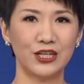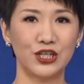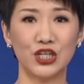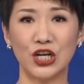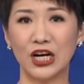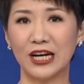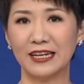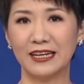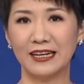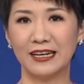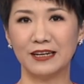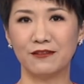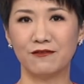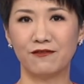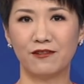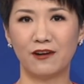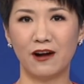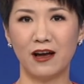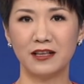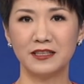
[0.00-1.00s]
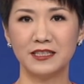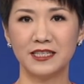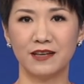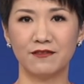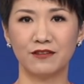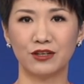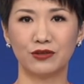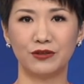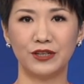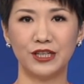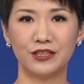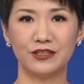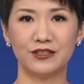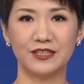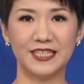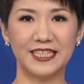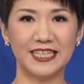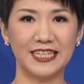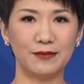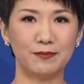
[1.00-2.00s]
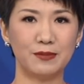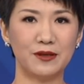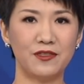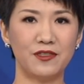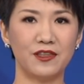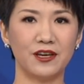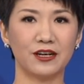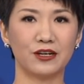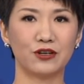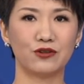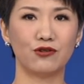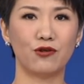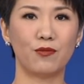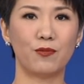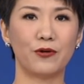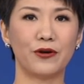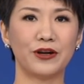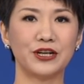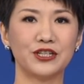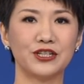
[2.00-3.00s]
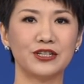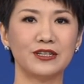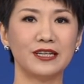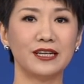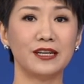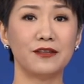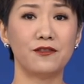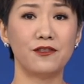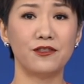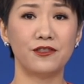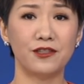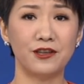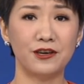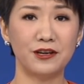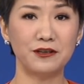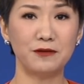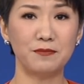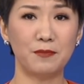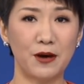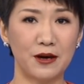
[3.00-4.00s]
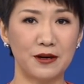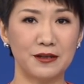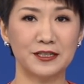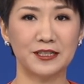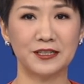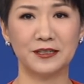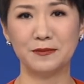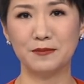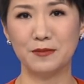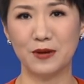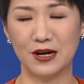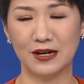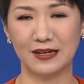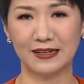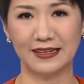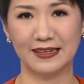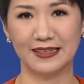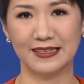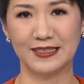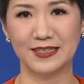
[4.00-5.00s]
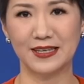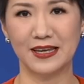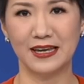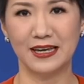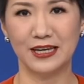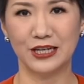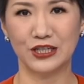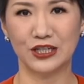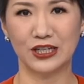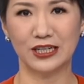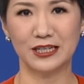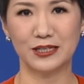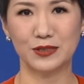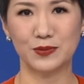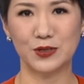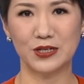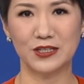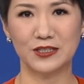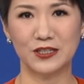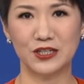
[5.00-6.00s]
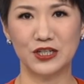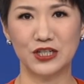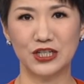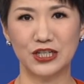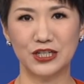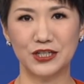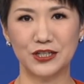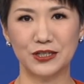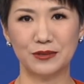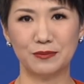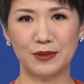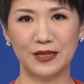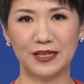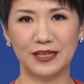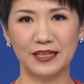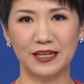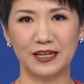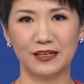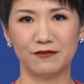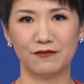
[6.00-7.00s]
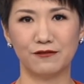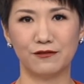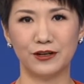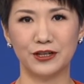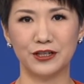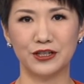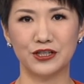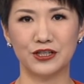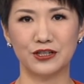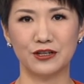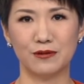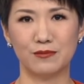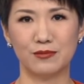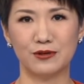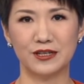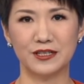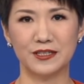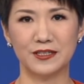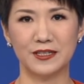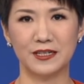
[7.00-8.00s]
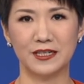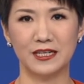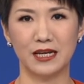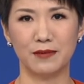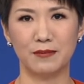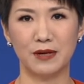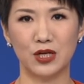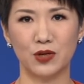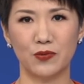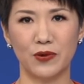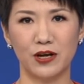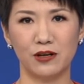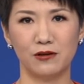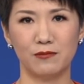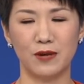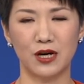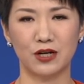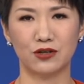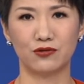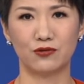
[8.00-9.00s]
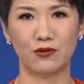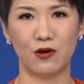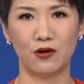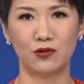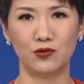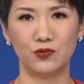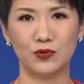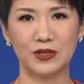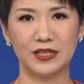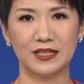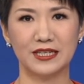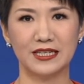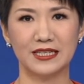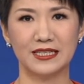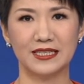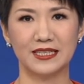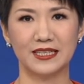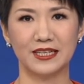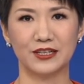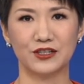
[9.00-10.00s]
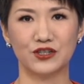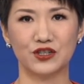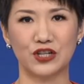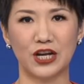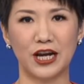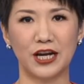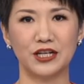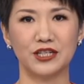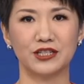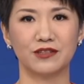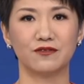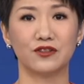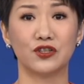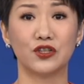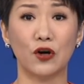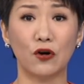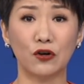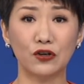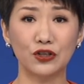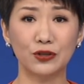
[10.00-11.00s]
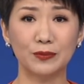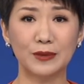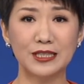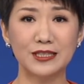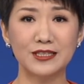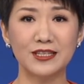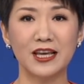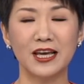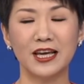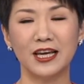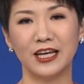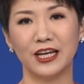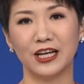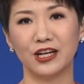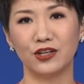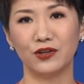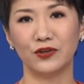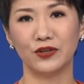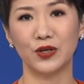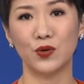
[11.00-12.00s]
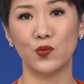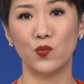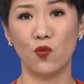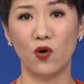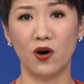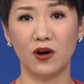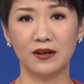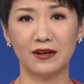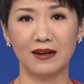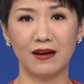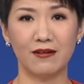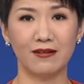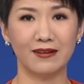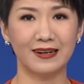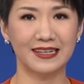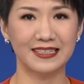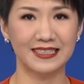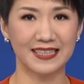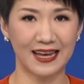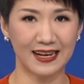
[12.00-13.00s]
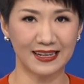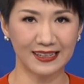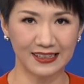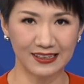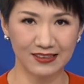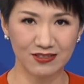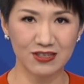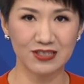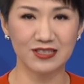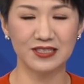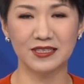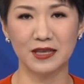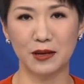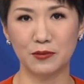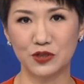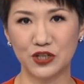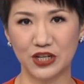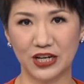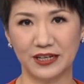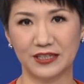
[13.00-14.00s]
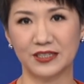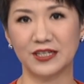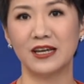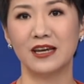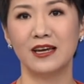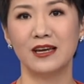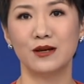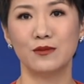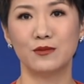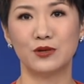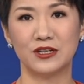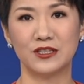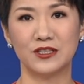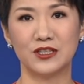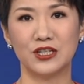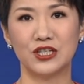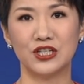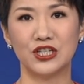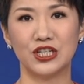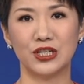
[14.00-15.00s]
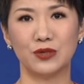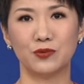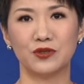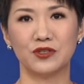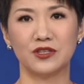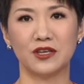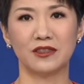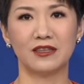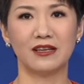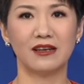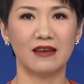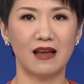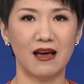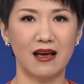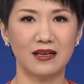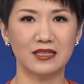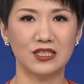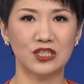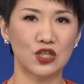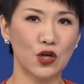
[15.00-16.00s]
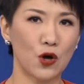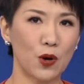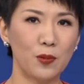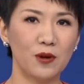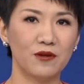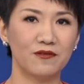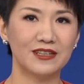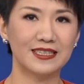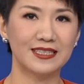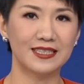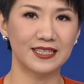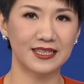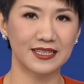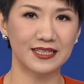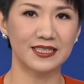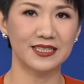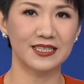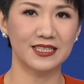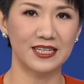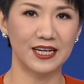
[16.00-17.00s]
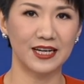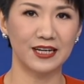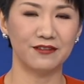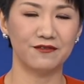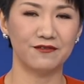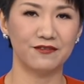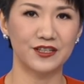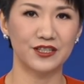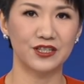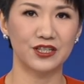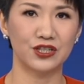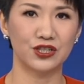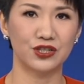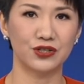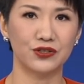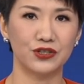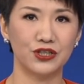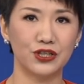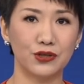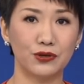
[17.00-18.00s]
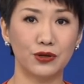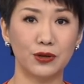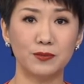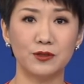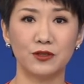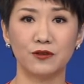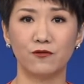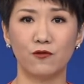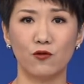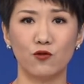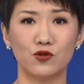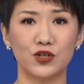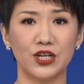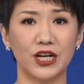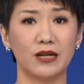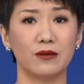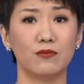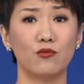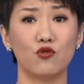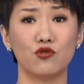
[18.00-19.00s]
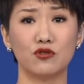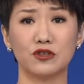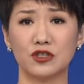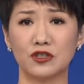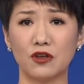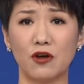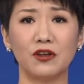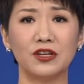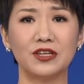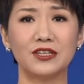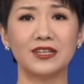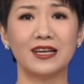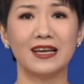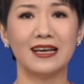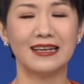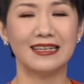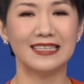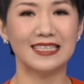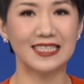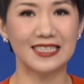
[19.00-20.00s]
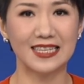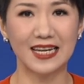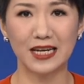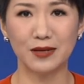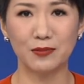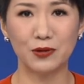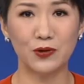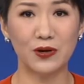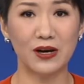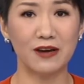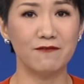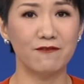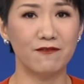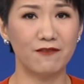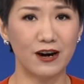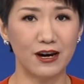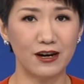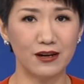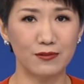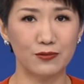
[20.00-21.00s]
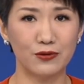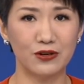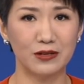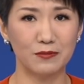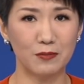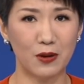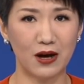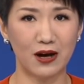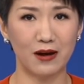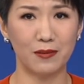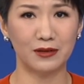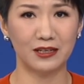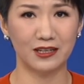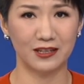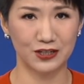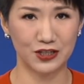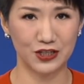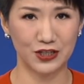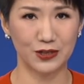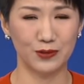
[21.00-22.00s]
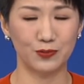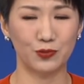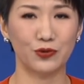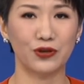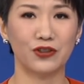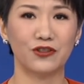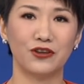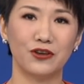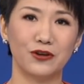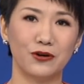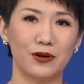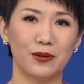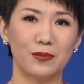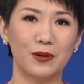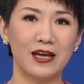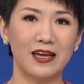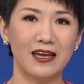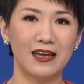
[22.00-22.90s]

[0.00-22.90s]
China and France have agreed to deepen their cooperation in third-party markets. Chinese President Xi Jinping and French President Emmanuel Macron witnessed the exchange of documents, including one on exactly this subject. President Xi was on the last stop of his six-day visit to Europe to forge a more solid, stable and vibrant partnership with Europe.